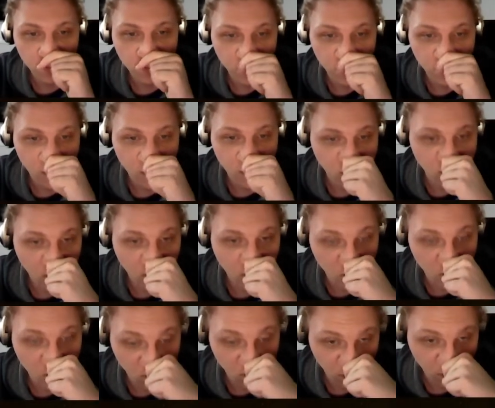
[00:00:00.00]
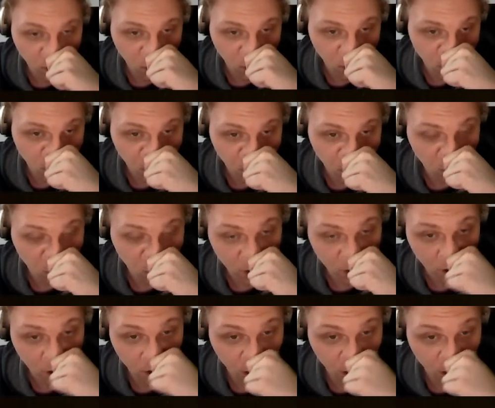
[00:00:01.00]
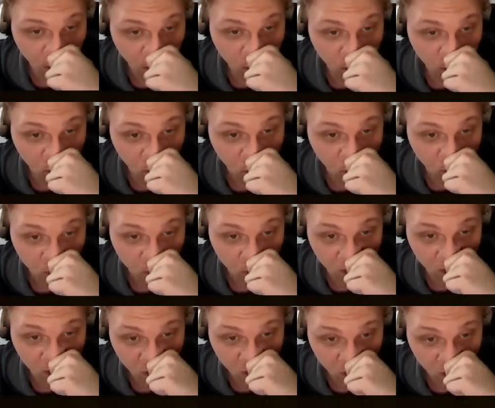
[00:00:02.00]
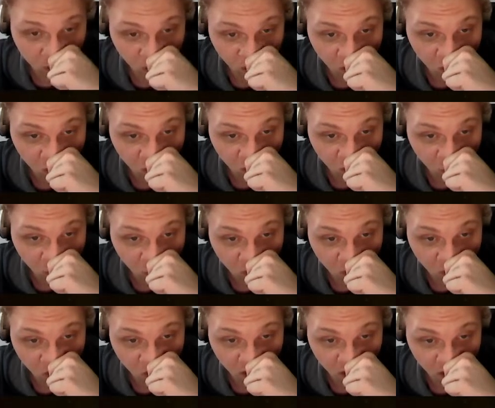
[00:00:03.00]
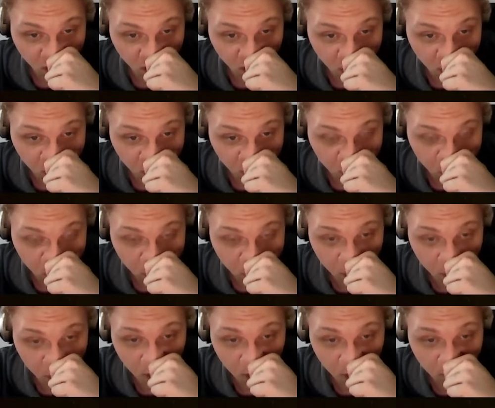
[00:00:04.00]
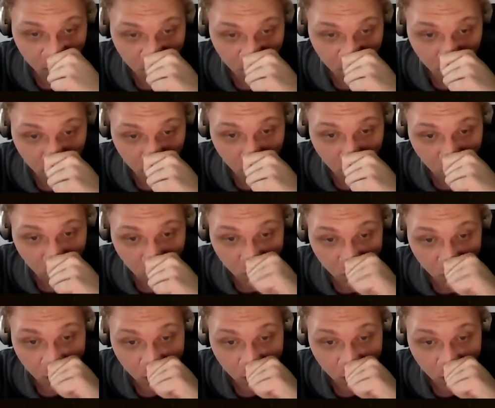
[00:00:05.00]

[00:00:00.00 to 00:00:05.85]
Interlacing, keep it automatic and default. Texture filtering, leave it at nearest.